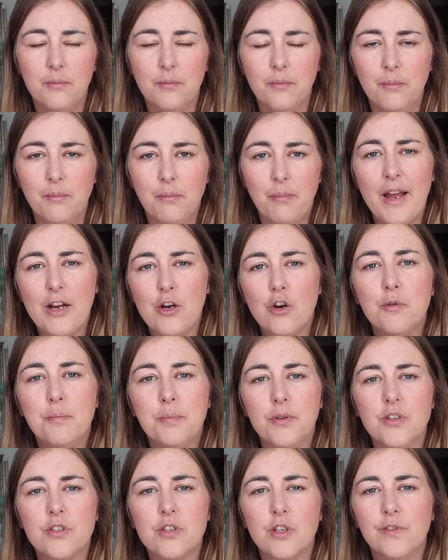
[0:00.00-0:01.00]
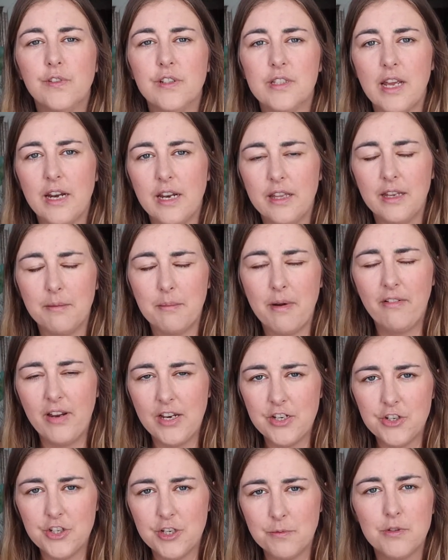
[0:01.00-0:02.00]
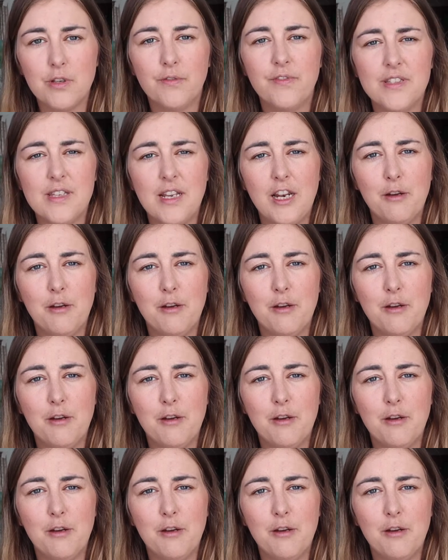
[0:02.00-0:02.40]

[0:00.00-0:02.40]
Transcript: my couple suffers, kind of thing. My relationship suffers